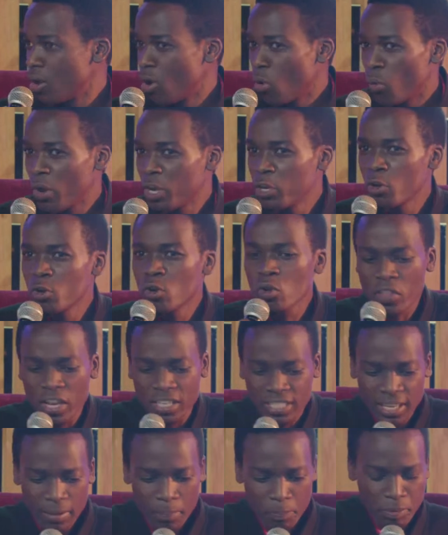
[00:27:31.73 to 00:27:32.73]
when you know
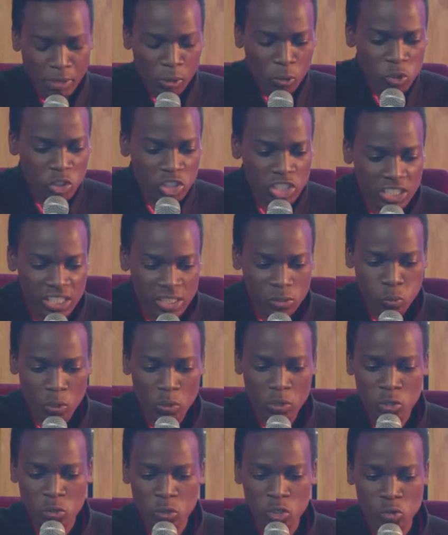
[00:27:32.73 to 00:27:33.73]
that, because Jesus,
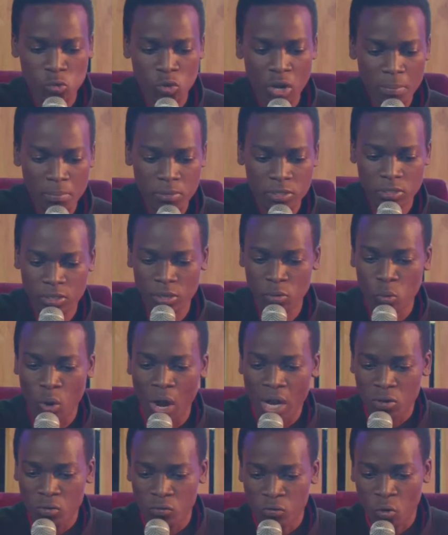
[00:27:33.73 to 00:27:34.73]
when he described the
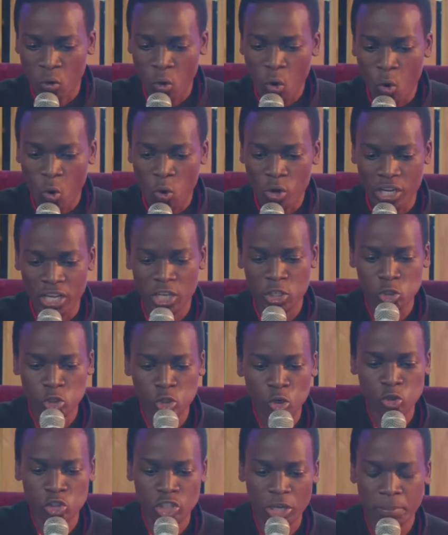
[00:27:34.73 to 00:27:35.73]
word of God in
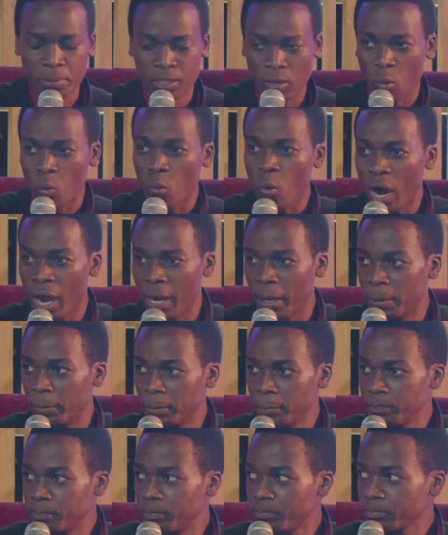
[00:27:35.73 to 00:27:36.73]
John chapter 1,
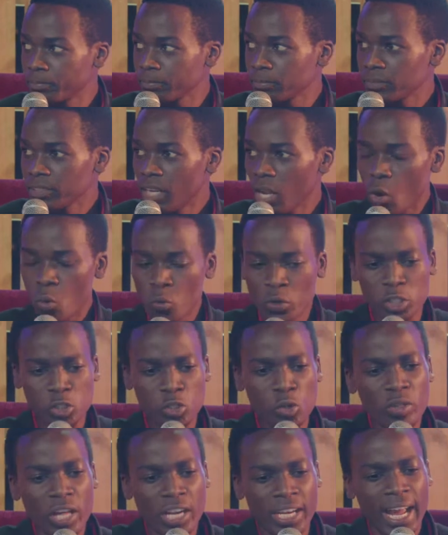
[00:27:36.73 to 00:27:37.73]
we
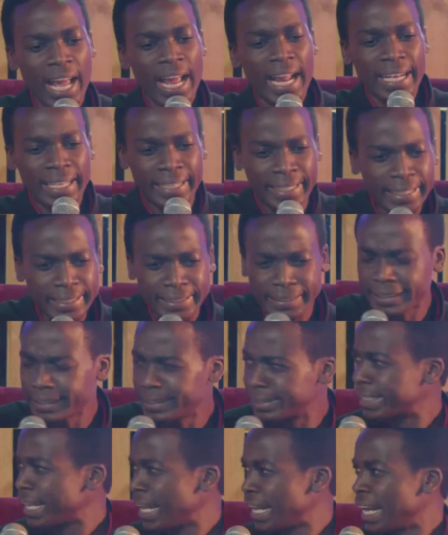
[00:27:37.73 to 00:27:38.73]
saw that this
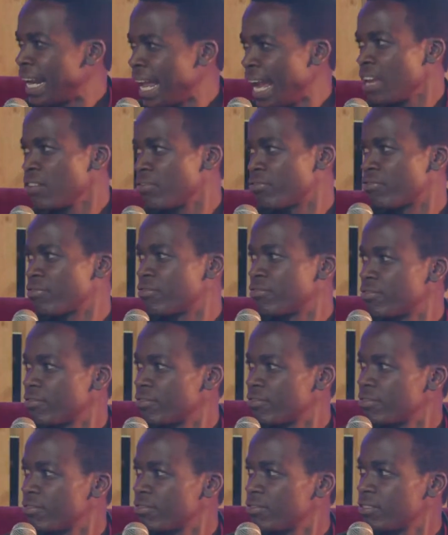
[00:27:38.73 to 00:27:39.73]
is the life.
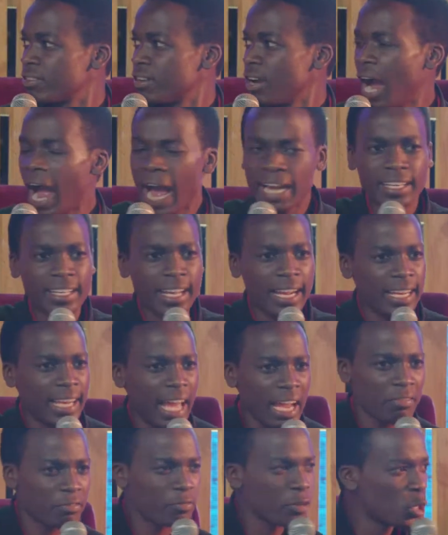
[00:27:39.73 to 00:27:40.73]
And the
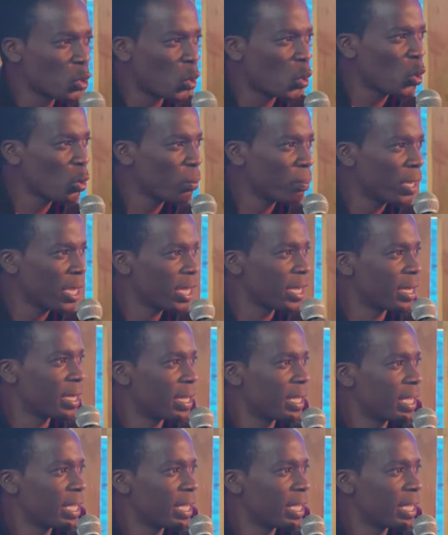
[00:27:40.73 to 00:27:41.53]
life in all men.